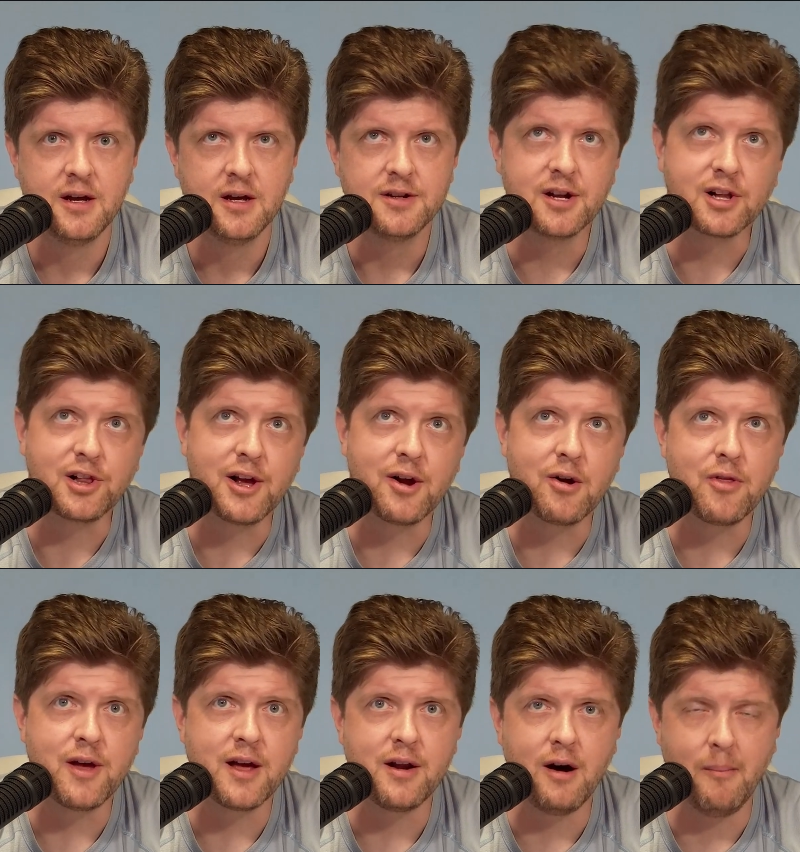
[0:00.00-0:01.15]
declare
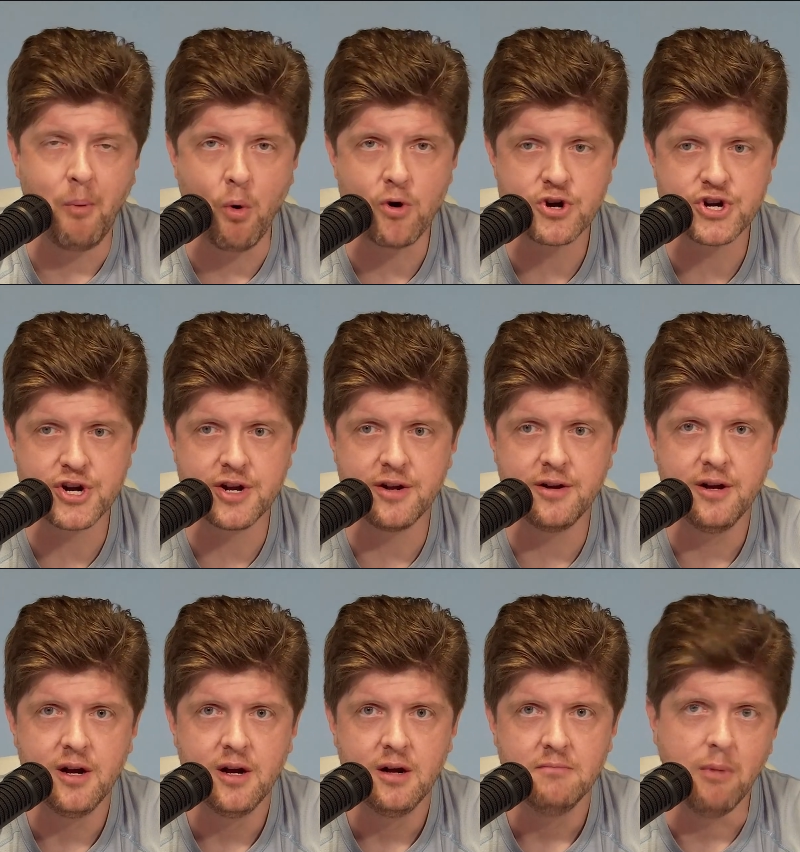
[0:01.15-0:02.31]
that abortion
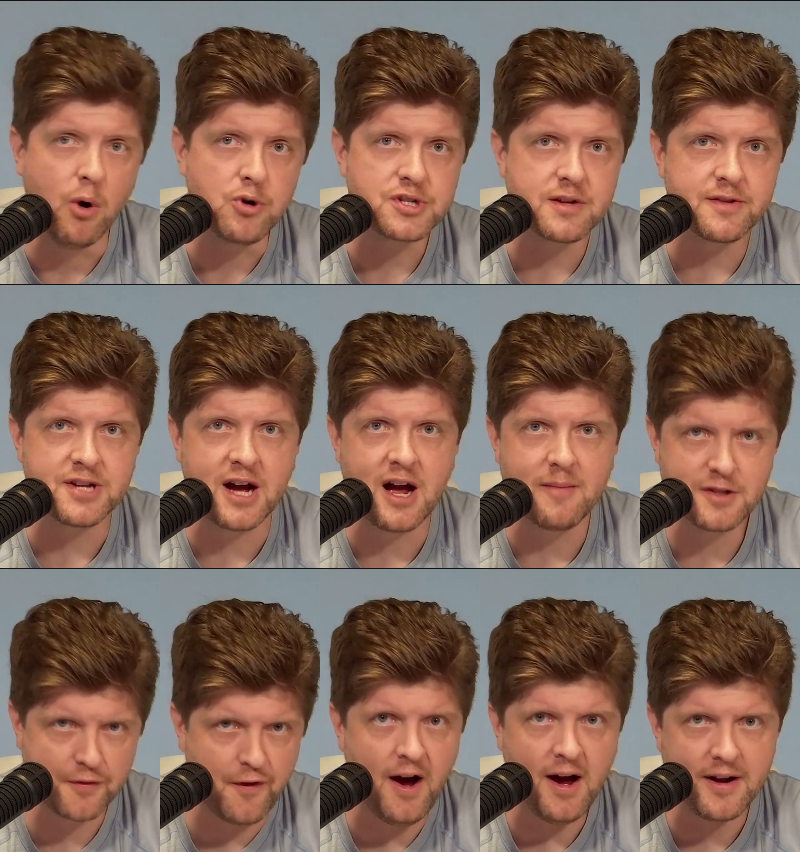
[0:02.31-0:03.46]
most of the time is
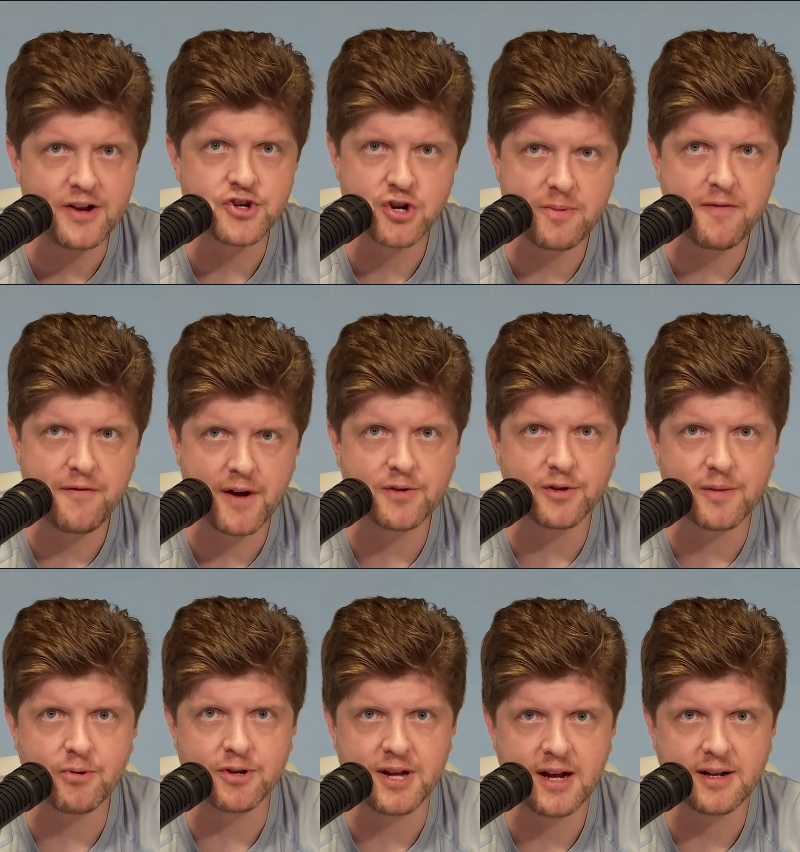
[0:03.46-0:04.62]
fine and should be federally
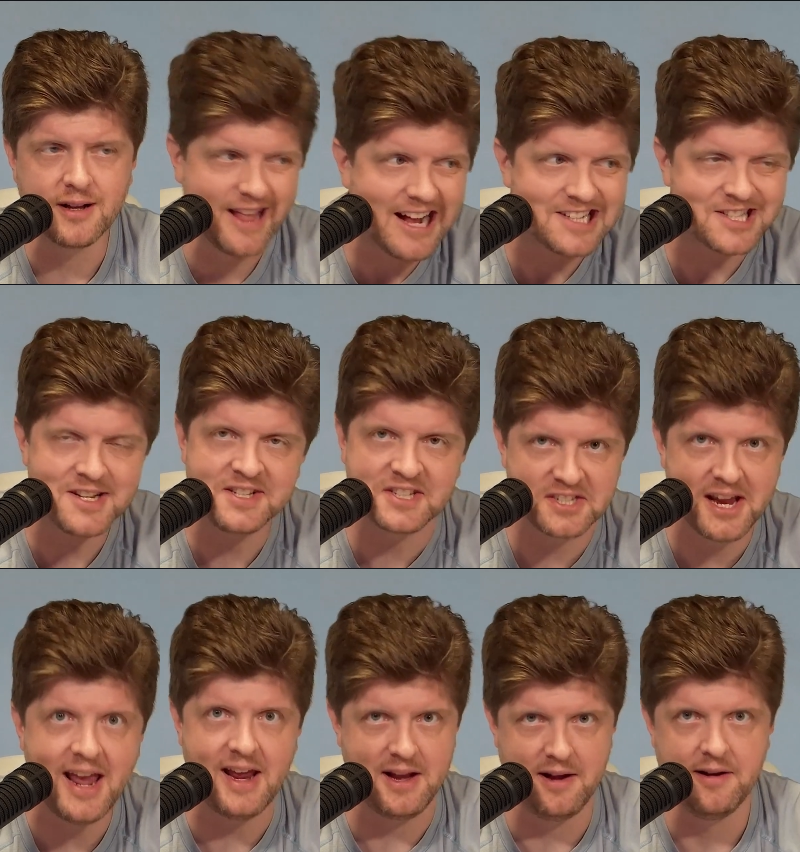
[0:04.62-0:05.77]
protected. That's
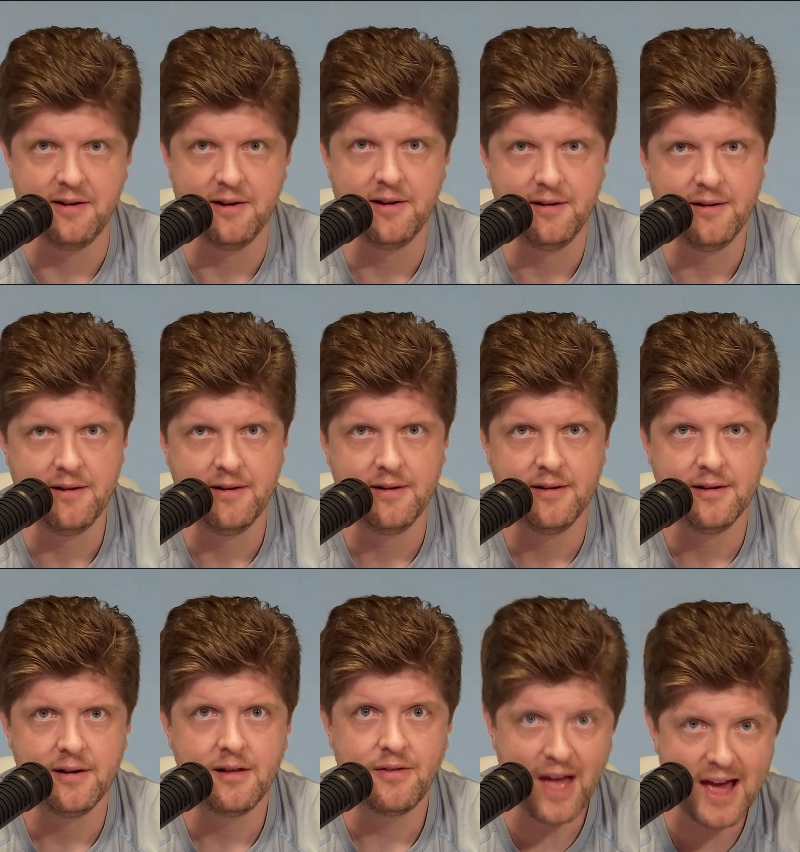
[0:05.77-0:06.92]
insane.
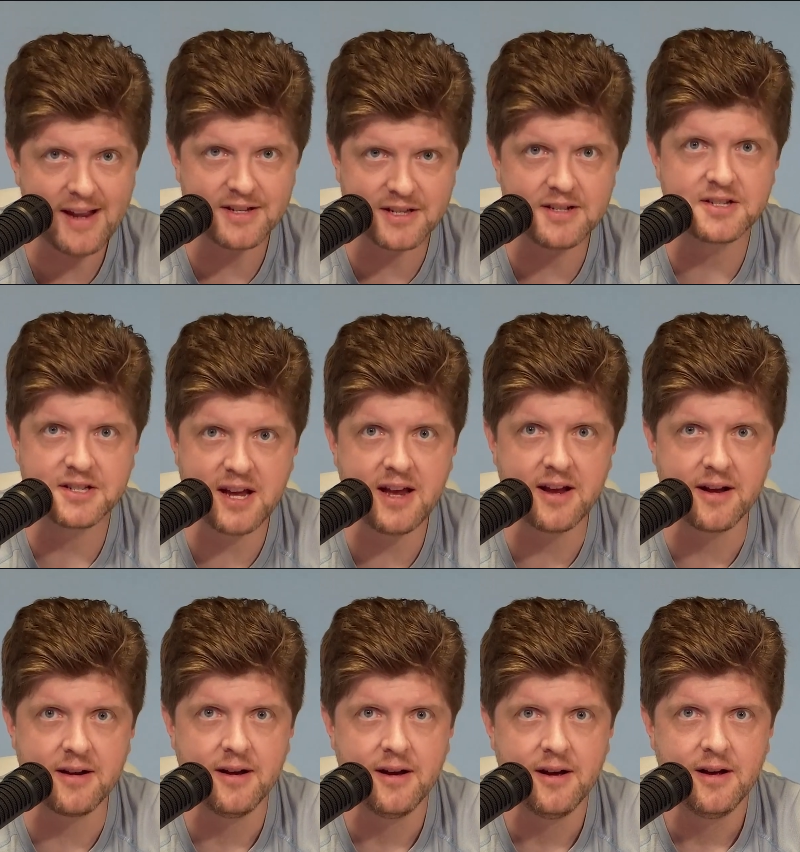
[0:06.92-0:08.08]
That is insane.
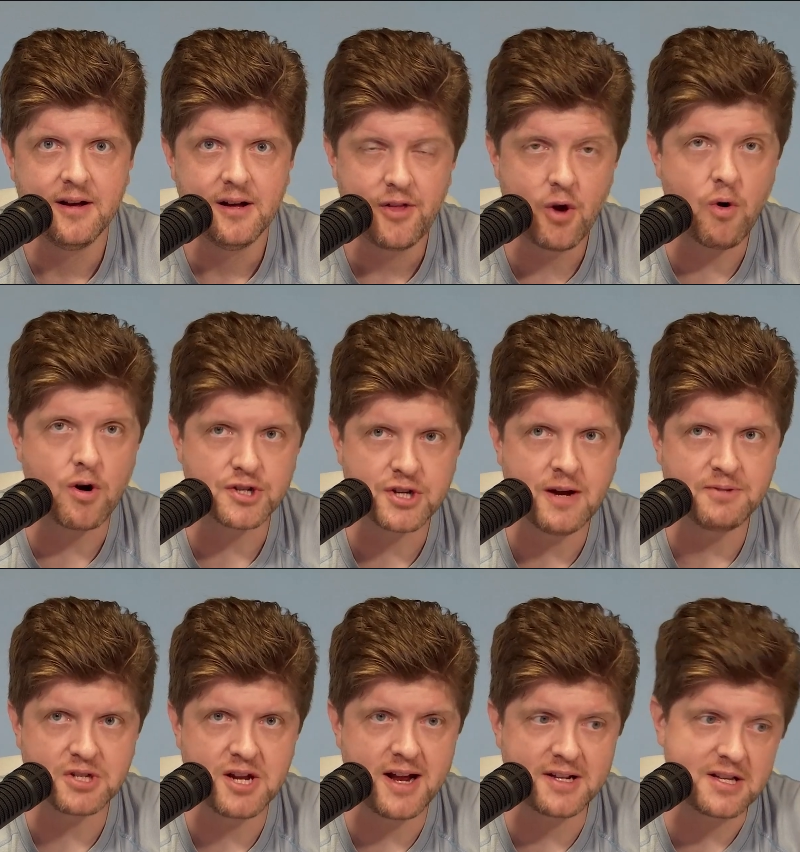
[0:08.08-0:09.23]
There are some
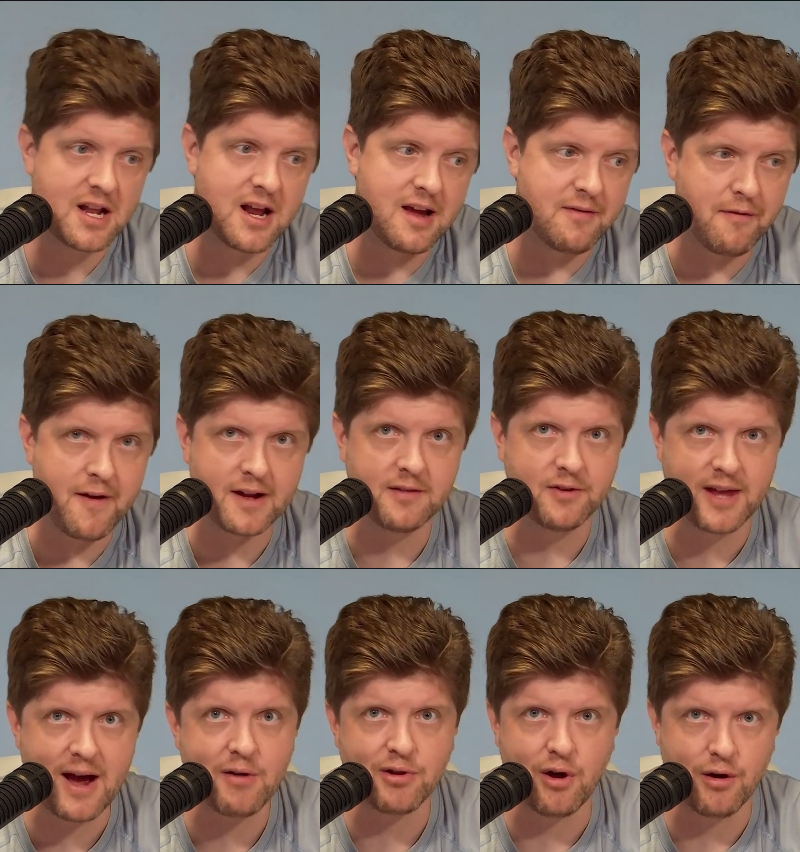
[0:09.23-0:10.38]
states that have effectively
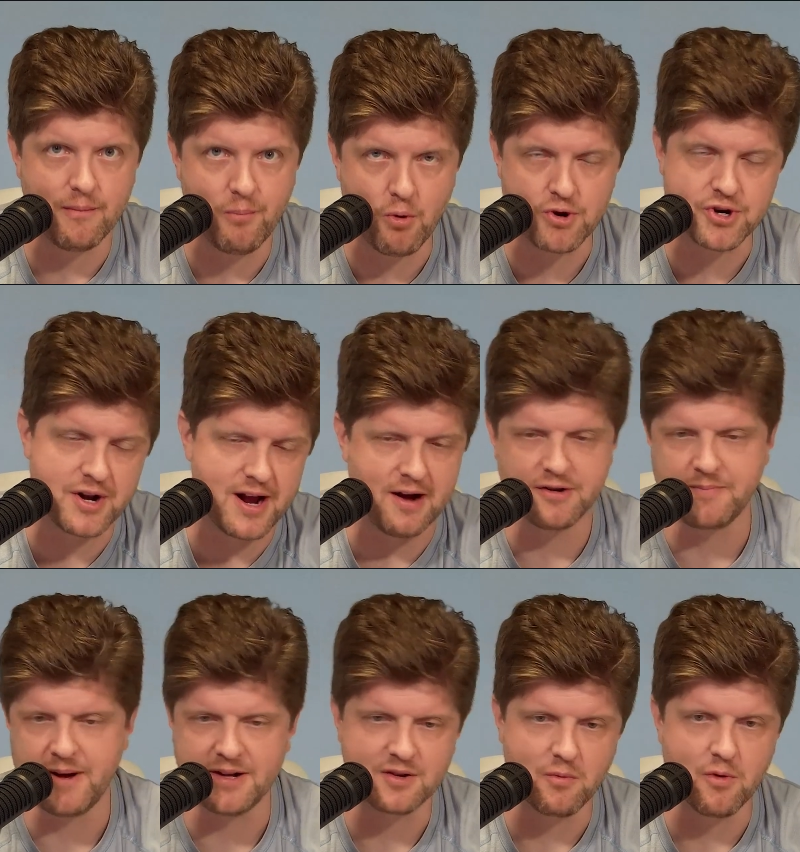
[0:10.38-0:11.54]
outlawed abortion now. It
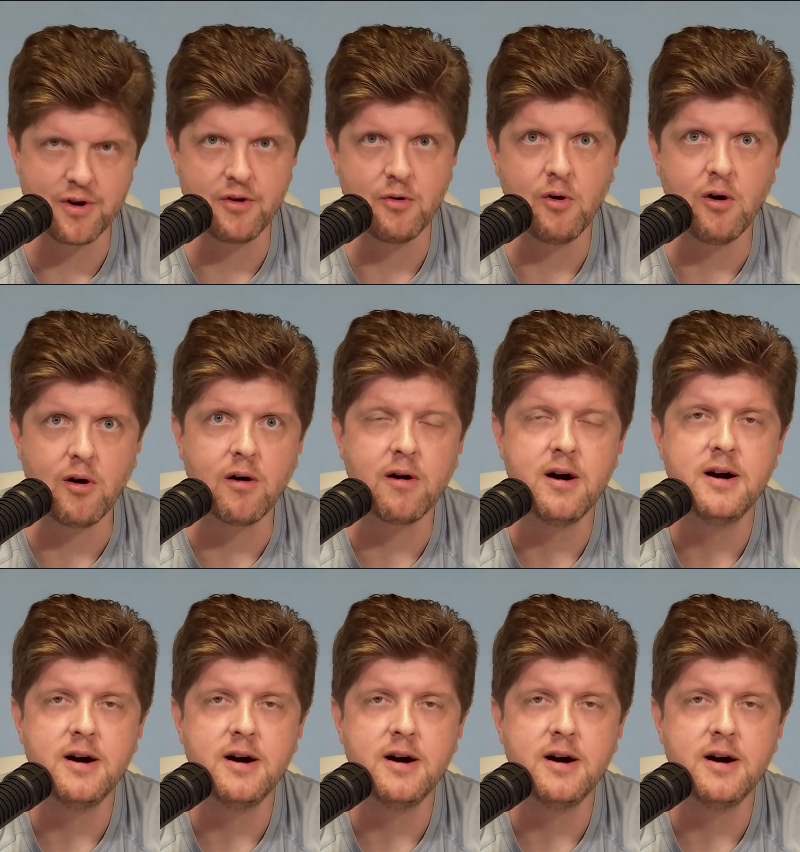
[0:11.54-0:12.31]
depends on where you are.